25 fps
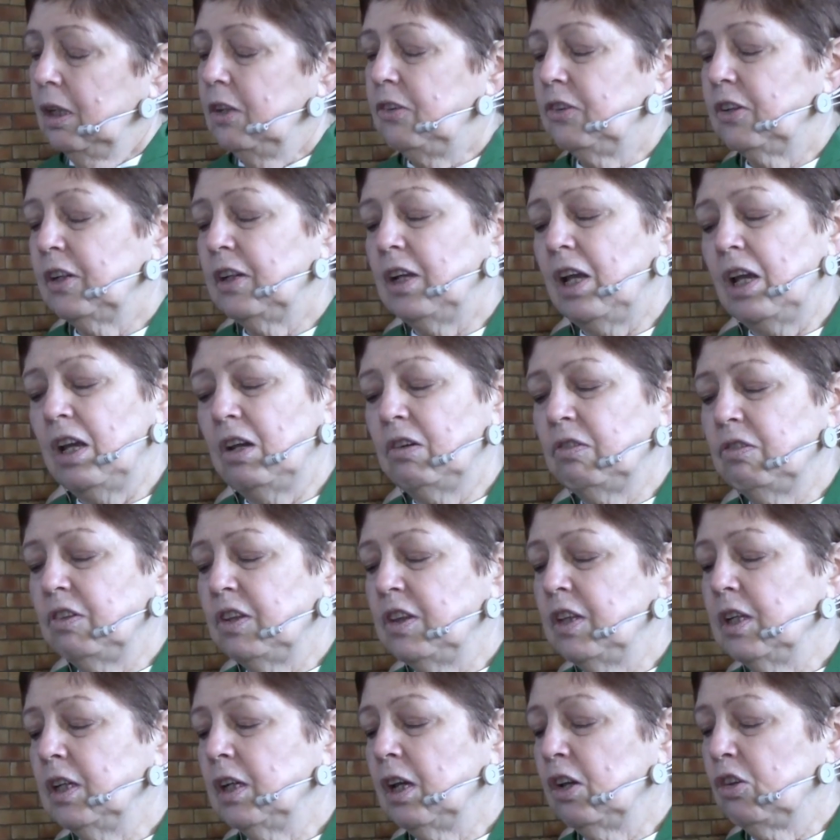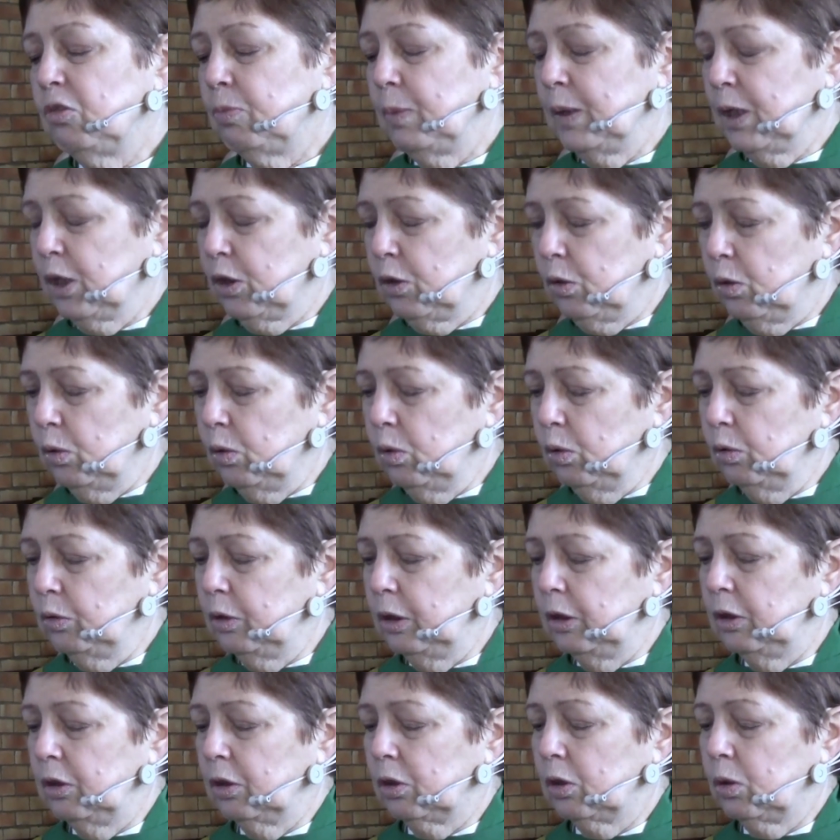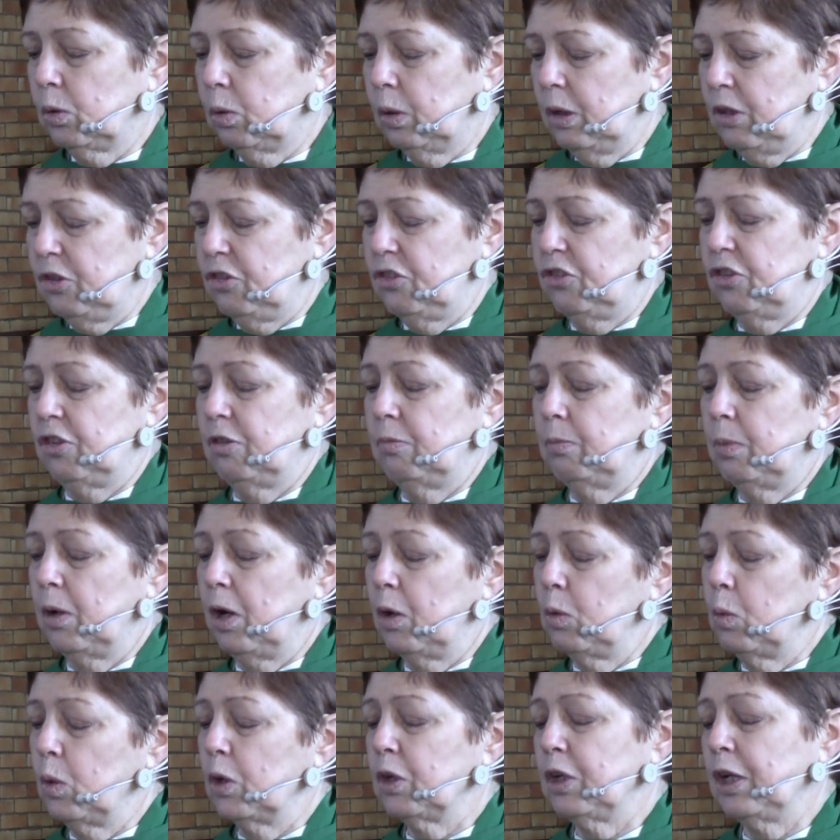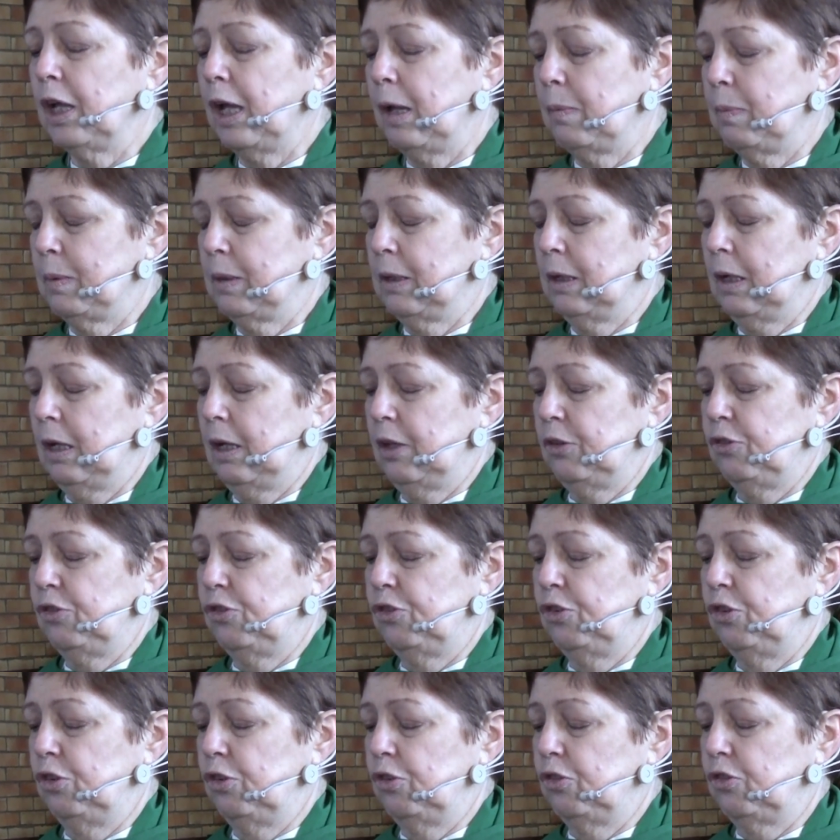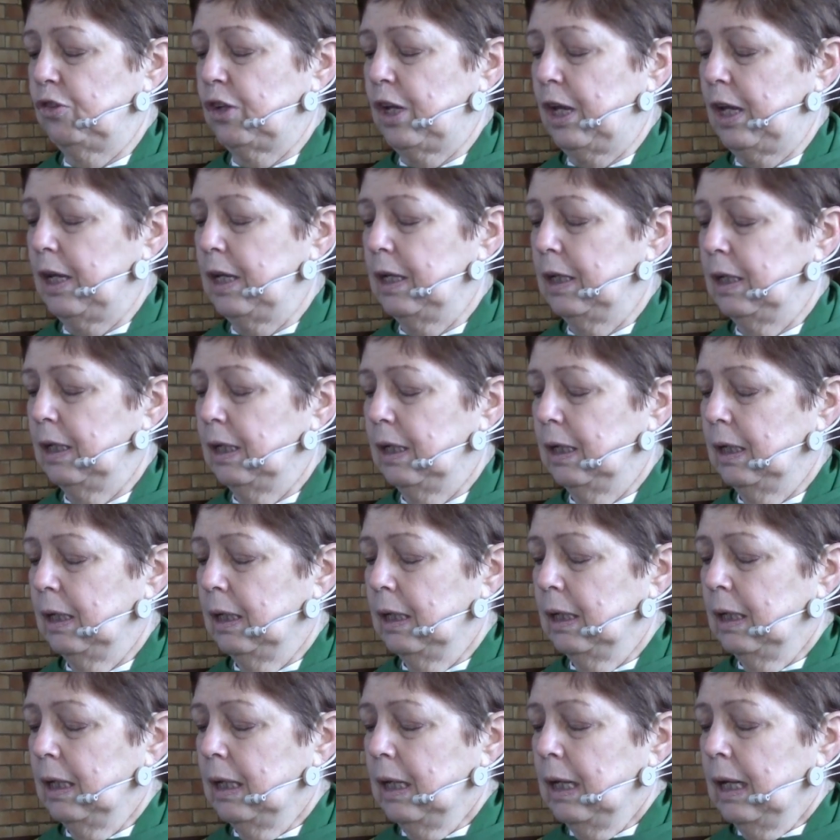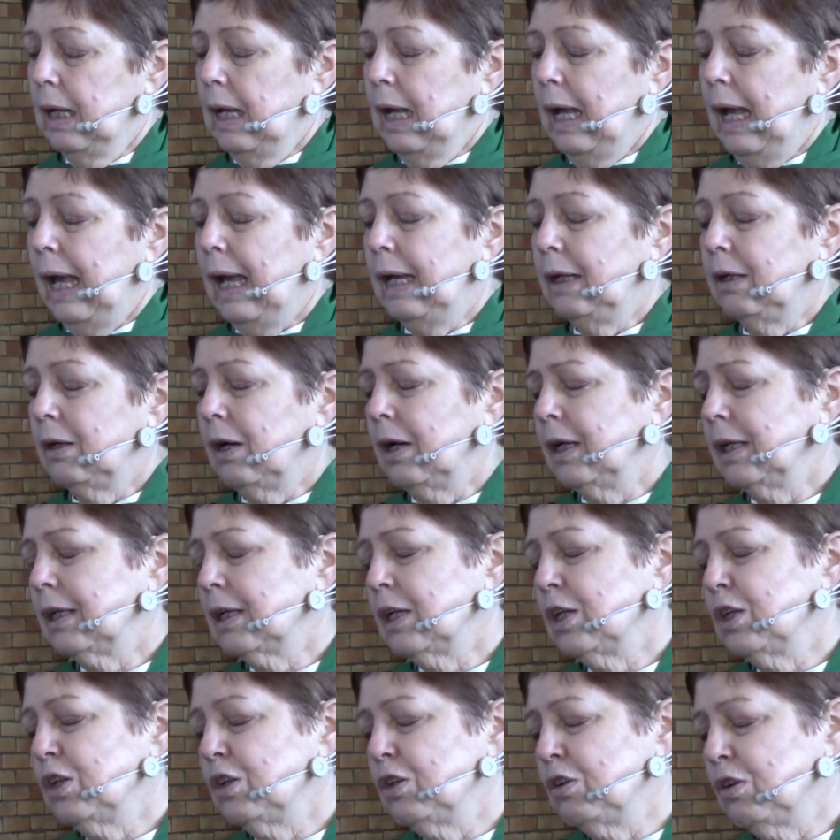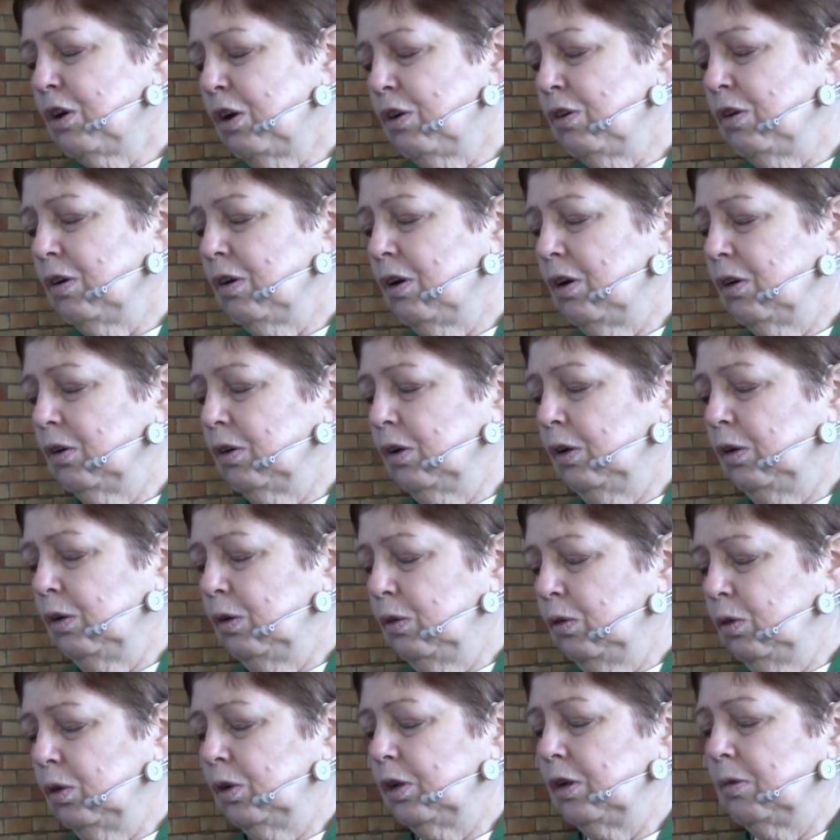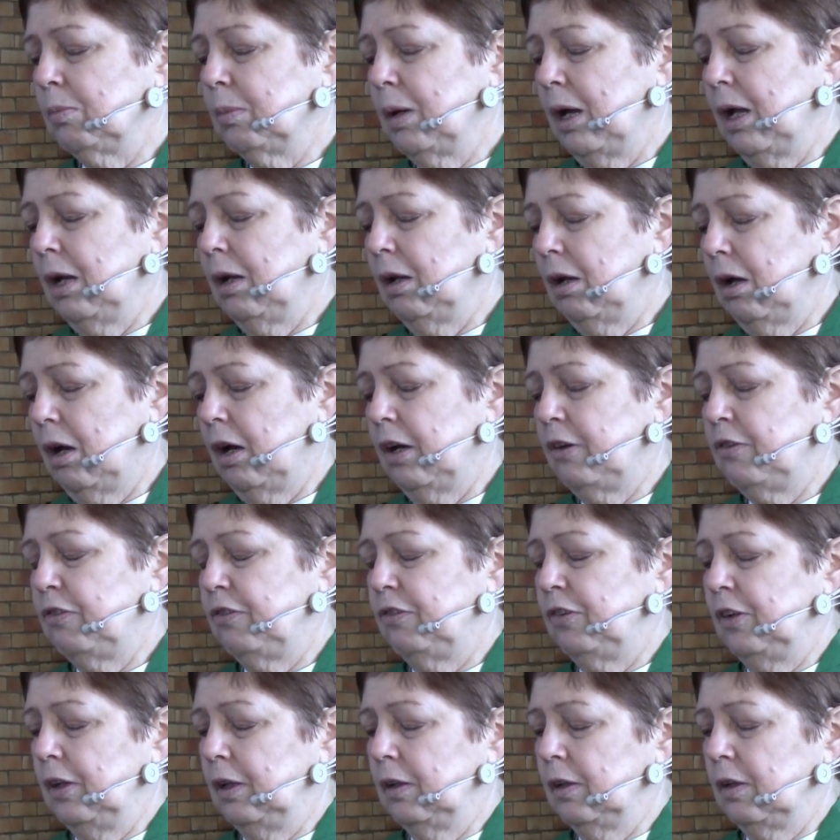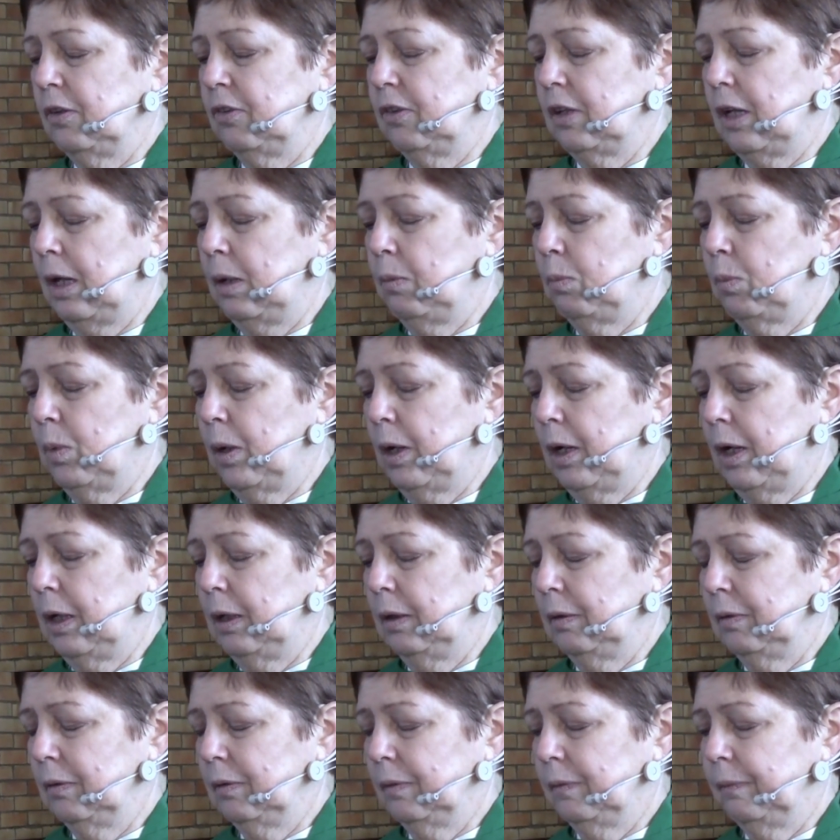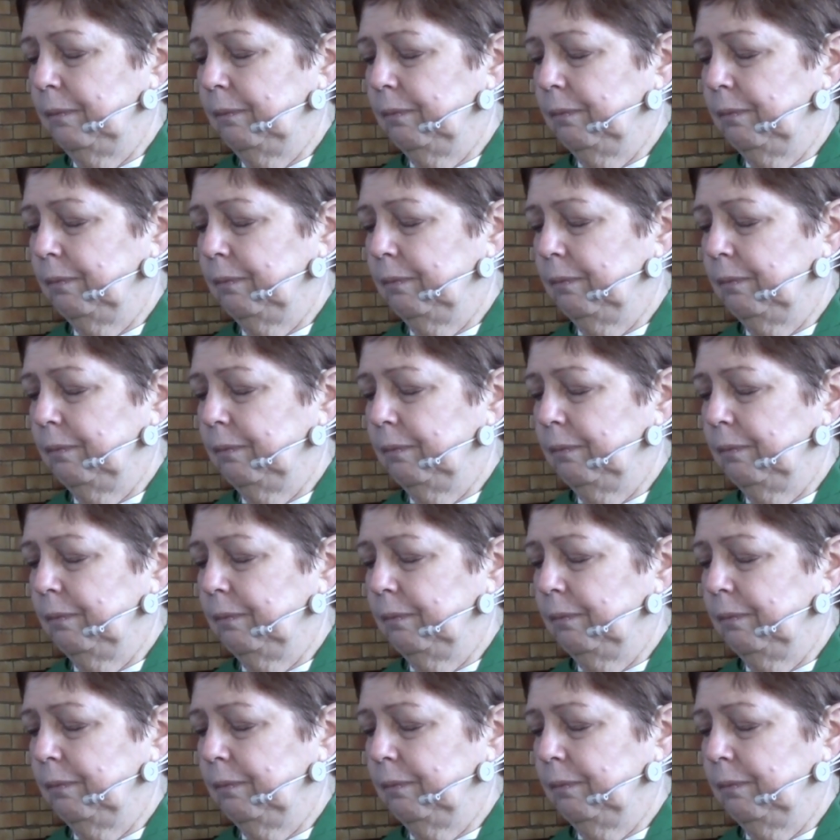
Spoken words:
He said, "Everything has been called into question by what happened last Tuesday, and I can no longer look at my life in the same way.